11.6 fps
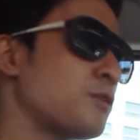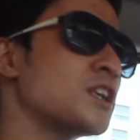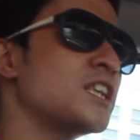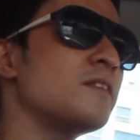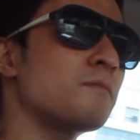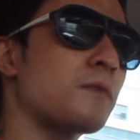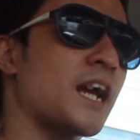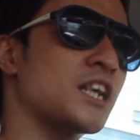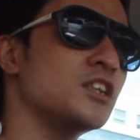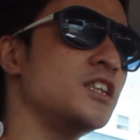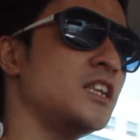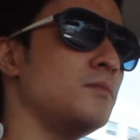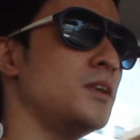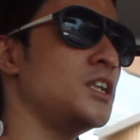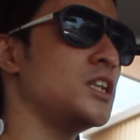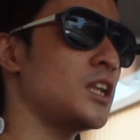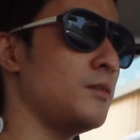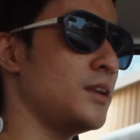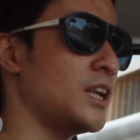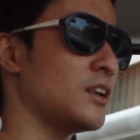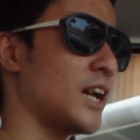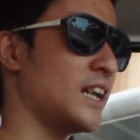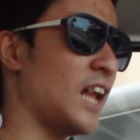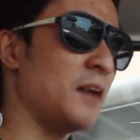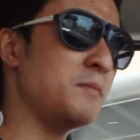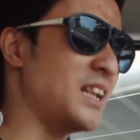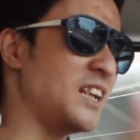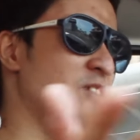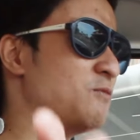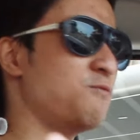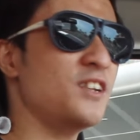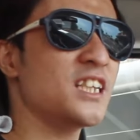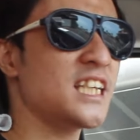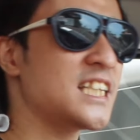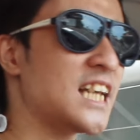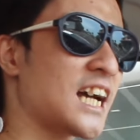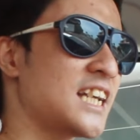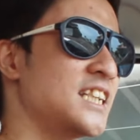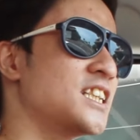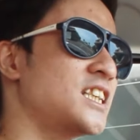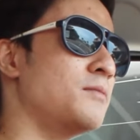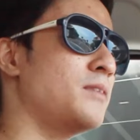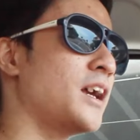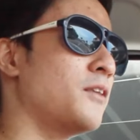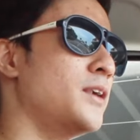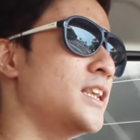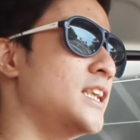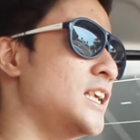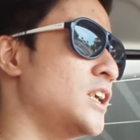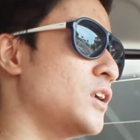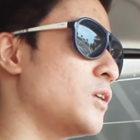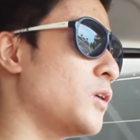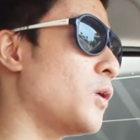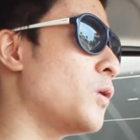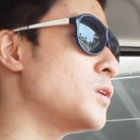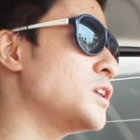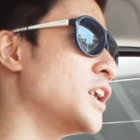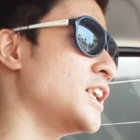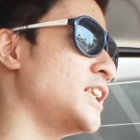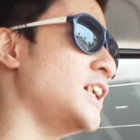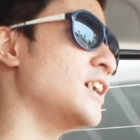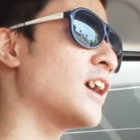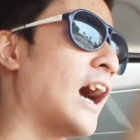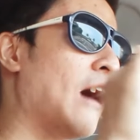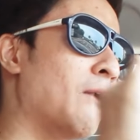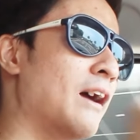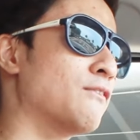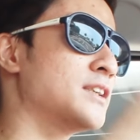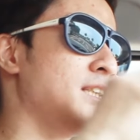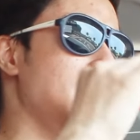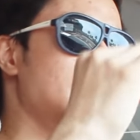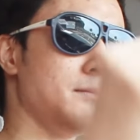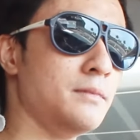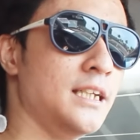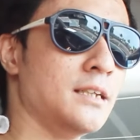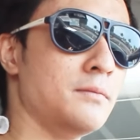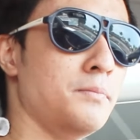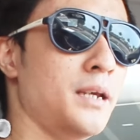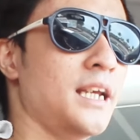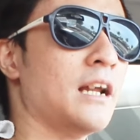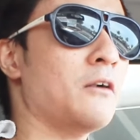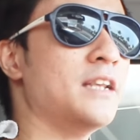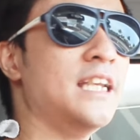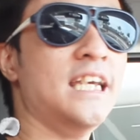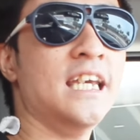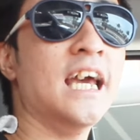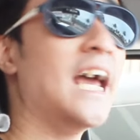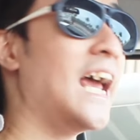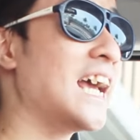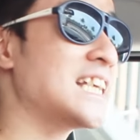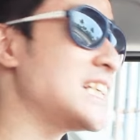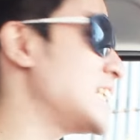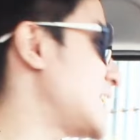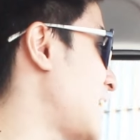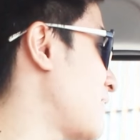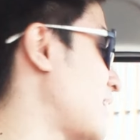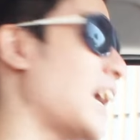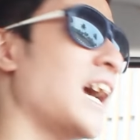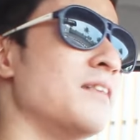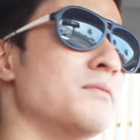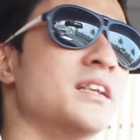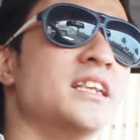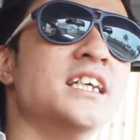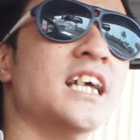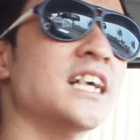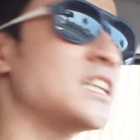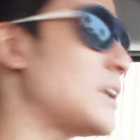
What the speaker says: first impressions immediately with the ride. I mean, it feels exactly the same like with the older Ertiga. However, since this being now the XL7 Hybrid, this has